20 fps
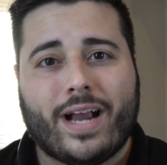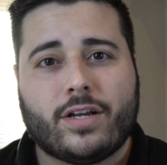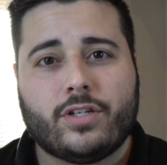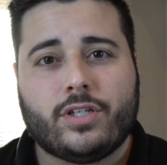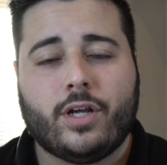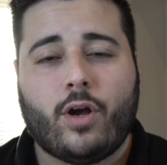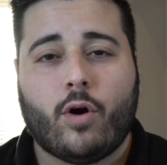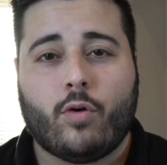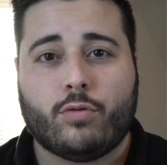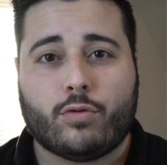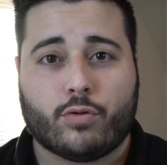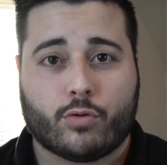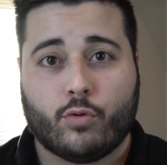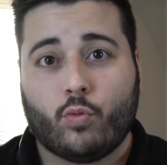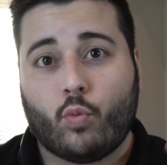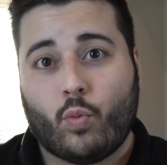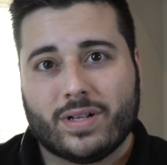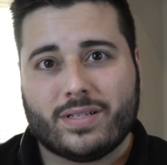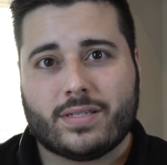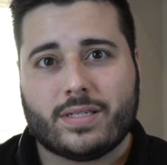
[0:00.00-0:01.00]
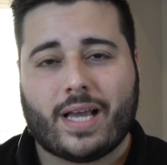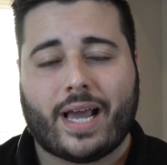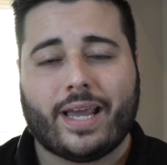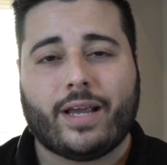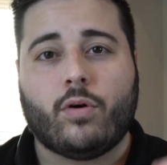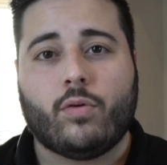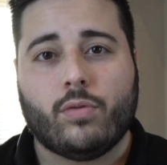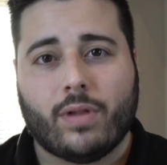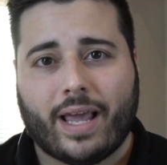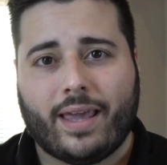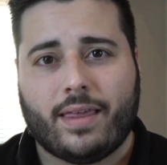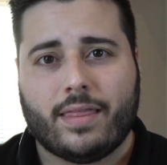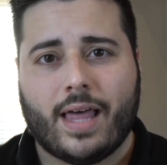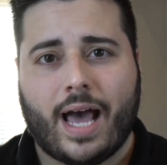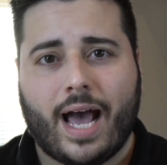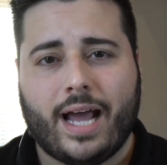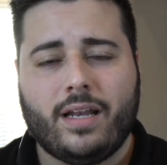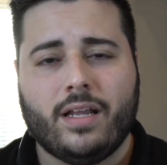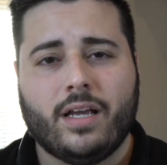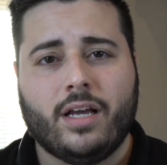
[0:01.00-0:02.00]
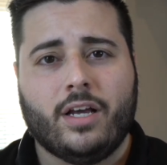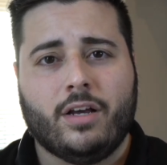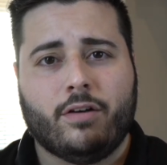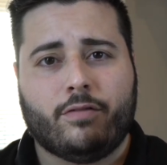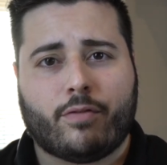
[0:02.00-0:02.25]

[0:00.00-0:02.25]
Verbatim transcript: actually go through one cycle like that,